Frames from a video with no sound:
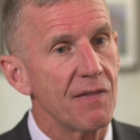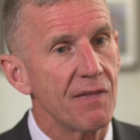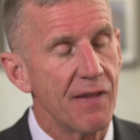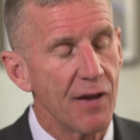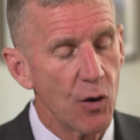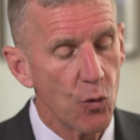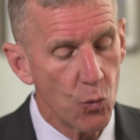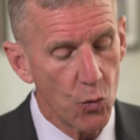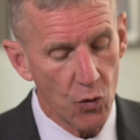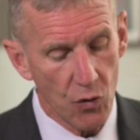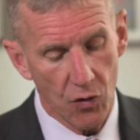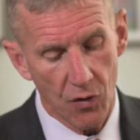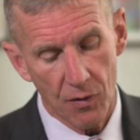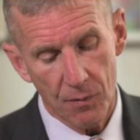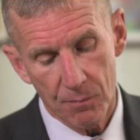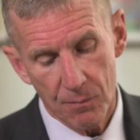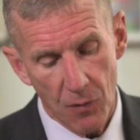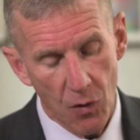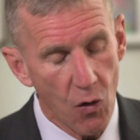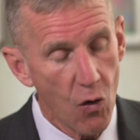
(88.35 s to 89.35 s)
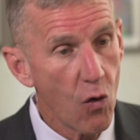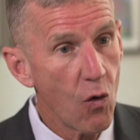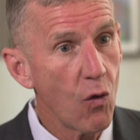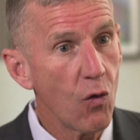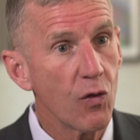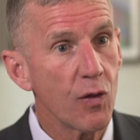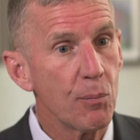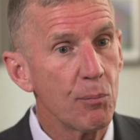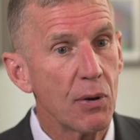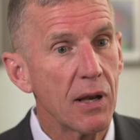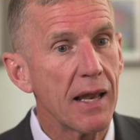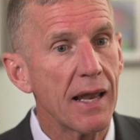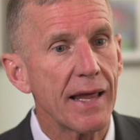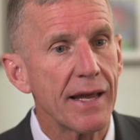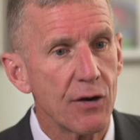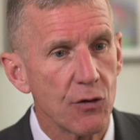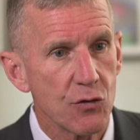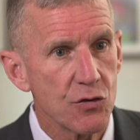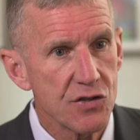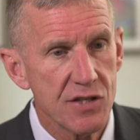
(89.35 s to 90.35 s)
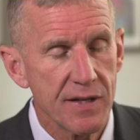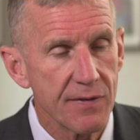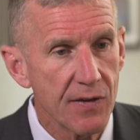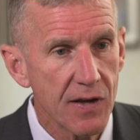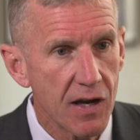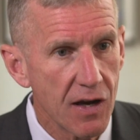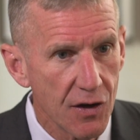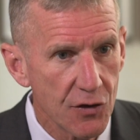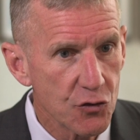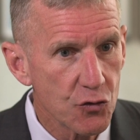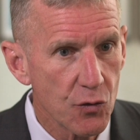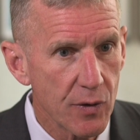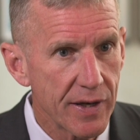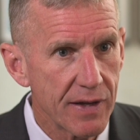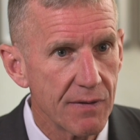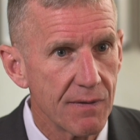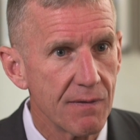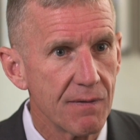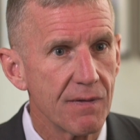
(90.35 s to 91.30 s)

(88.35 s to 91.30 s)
there were all the players in the country,